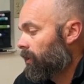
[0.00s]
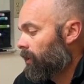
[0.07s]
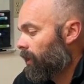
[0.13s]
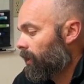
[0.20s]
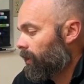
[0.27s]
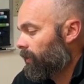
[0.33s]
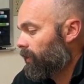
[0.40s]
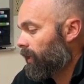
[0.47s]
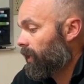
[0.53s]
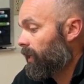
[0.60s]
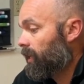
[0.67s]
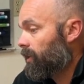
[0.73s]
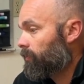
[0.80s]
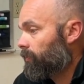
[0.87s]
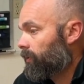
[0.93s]
The
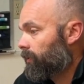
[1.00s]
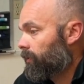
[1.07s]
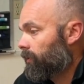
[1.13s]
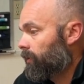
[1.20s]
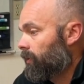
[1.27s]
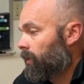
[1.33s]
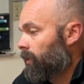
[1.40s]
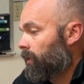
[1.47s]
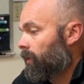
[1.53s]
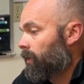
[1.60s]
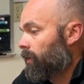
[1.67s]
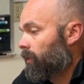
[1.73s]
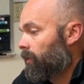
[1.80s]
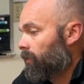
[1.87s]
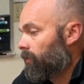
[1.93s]
camp
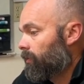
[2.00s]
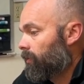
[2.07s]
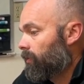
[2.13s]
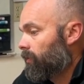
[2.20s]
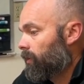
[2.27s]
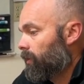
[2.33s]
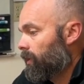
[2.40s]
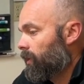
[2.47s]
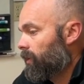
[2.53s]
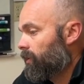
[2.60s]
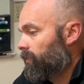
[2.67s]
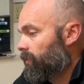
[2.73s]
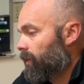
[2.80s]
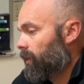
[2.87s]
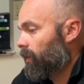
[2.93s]

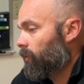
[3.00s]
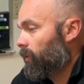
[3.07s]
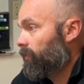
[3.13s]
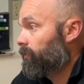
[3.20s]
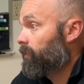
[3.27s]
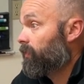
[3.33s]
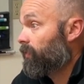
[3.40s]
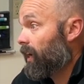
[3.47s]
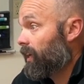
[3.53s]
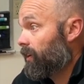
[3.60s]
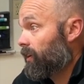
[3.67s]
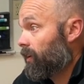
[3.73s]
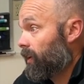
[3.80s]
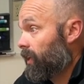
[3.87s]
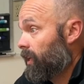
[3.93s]
is we've divided
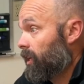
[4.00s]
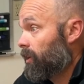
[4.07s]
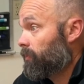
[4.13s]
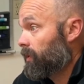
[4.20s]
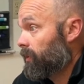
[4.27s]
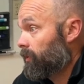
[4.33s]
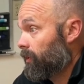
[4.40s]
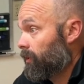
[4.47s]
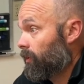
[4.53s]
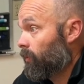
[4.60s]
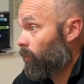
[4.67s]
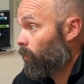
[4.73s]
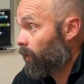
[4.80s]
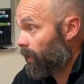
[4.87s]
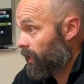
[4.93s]
our camp into
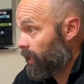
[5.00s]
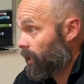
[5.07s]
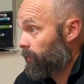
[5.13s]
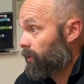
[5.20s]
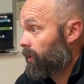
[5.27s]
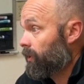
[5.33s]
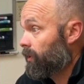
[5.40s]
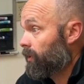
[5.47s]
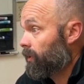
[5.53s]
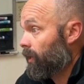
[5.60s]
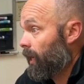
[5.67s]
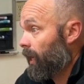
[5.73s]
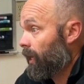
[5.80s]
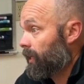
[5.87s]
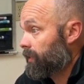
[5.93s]
one camp here
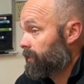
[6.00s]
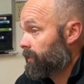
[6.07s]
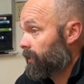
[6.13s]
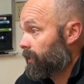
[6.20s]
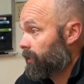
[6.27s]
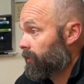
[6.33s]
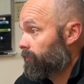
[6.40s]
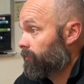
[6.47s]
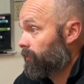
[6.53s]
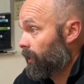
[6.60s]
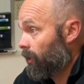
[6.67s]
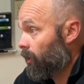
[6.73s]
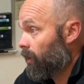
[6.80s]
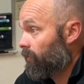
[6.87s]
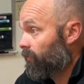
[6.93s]
at
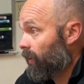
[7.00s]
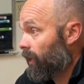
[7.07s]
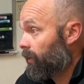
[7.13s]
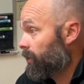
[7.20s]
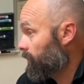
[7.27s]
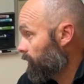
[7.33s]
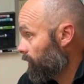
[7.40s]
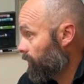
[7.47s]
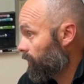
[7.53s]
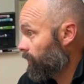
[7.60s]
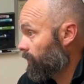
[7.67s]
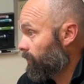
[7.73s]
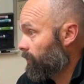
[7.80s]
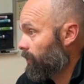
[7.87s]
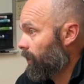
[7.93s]
Garden Valley,
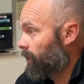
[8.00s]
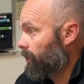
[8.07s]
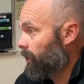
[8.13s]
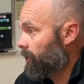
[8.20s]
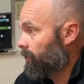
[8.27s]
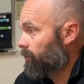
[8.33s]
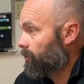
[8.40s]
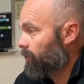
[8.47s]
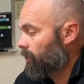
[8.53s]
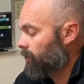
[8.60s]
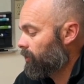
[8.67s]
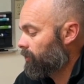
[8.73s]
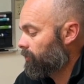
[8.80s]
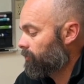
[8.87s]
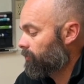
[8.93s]
and then
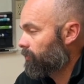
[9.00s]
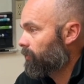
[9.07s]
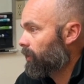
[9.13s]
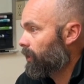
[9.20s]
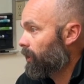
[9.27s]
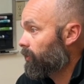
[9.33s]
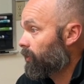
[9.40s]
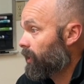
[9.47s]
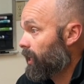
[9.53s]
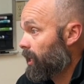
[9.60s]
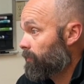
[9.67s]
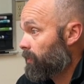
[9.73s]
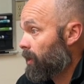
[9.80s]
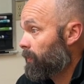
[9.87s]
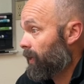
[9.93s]
another
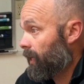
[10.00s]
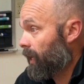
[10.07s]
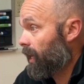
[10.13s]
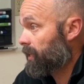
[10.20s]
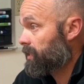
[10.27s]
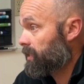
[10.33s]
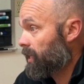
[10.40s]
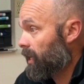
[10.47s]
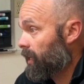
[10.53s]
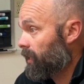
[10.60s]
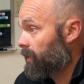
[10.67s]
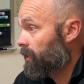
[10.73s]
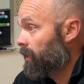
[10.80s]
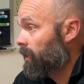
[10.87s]
camp up at Cascade,